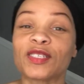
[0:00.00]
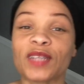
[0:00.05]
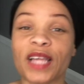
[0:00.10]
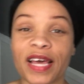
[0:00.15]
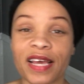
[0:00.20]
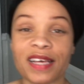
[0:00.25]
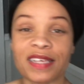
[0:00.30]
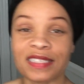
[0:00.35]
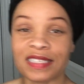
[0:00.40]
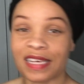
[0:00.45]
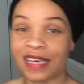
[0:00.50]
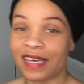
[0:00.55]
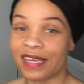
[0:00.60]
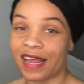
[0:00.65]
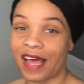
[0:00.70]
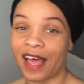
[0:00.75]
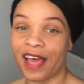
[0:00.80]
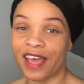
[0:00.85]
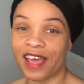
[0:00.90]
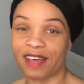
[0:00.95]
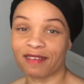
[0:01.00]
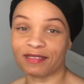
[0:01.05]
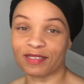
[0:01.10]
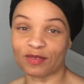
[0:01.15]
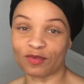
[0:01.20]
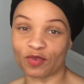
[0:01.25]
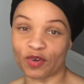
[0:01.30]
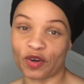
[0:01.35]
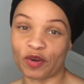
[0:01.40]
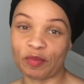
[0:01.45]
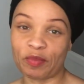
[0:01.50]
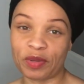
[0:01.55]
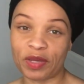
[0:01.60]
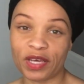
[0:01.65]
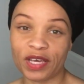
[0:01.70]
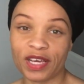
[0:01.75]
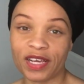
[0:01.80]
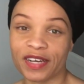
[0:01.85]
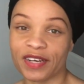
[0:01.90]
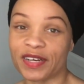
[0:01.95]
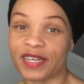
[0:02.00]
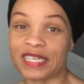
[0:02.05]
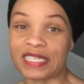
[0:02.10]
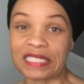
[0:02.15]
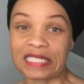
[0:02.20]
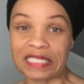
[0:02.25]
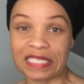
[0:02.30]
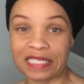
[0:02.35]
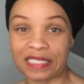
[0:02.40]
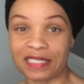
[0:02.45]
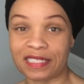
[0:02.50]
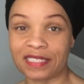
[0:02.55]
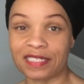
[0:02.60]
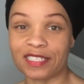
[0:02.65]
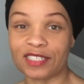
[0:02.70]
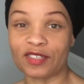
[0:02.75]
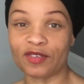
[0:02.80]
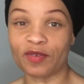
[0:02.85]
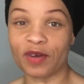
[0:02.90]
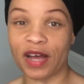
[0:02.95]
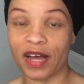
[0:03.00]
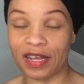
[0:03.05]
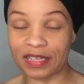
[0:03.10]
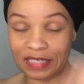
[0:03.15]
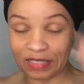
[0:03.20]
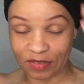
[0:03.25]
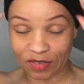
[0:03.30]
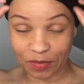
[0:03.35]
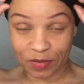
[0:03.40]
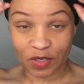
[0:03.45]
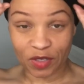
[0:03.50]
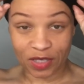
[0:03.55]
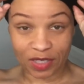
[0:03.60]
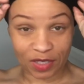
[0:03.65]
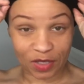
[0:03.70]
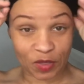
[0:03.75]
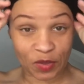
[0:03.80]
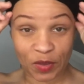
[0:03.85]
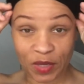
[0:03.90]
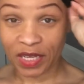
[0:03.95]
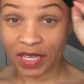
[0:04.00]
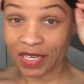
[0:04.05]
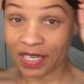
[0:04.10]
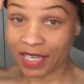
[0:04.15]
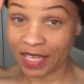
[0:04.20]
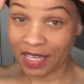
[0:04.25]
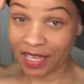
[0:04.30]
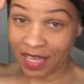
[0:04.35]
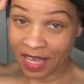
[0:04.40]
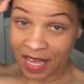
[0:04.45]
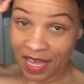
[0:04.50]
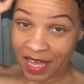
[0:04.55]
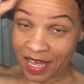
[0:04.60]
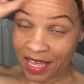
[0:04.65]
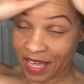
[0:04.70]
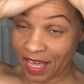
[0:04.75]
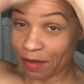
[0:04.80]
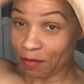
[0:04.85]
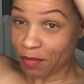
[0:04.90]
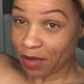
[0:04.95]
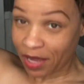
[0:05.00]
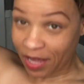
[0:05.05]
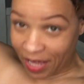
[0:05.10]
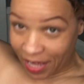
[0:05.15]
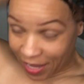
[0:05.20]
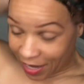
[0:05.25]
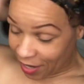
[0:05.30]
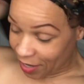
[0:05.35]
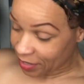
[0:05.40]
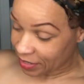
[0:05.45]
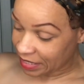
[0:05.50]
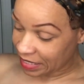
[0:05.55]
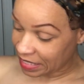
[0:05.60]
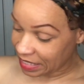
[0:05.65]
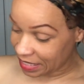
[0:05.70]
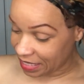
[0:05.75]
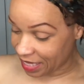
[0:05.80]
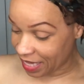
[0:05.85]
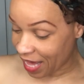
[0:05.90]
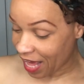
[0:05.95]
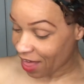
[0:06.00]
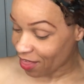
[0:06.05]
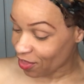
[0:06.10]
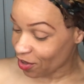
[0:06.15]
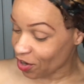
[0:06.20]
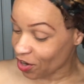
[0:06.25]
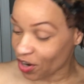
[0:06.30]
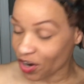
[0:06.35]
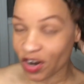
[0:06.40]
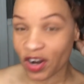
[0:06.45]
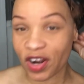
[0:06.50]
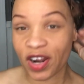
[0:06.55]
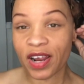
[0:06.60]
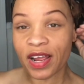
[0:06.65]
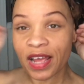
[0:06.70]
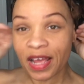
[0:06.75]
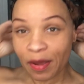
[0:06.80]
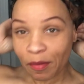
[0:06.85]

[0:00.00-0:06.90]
like I said, I have somewhere to be here in just a little while. So I'm going to quickly get my hair together.